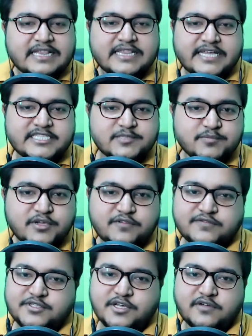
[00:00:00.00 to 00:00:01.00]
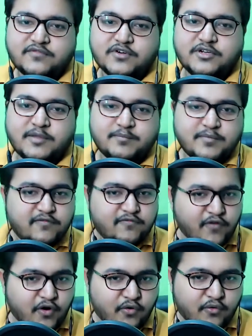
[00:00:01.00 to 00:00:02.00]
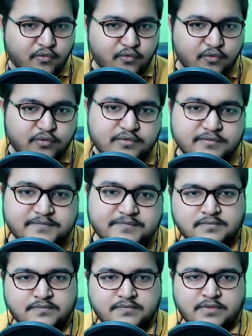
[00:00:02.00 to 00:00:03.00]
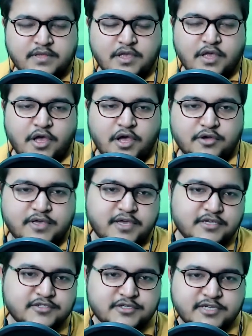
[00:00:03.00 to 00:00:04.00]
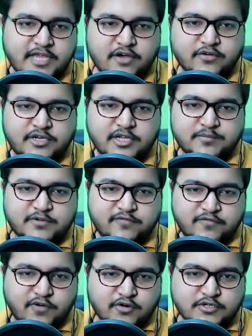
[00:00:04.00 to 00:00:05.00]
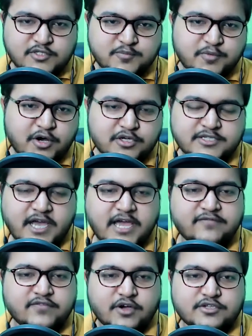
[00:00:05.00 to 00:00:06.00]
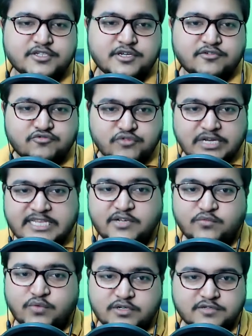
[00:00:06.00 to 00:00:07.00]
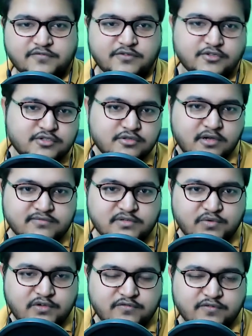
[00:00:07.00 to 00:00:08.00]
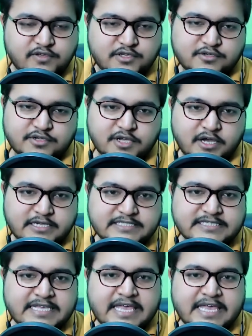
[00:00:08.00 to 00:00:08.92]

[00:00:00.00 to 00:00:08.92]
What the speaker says: Let's move to our number 4. Okay, so now on number 4 spot, I've got a really wonderful software for you guys.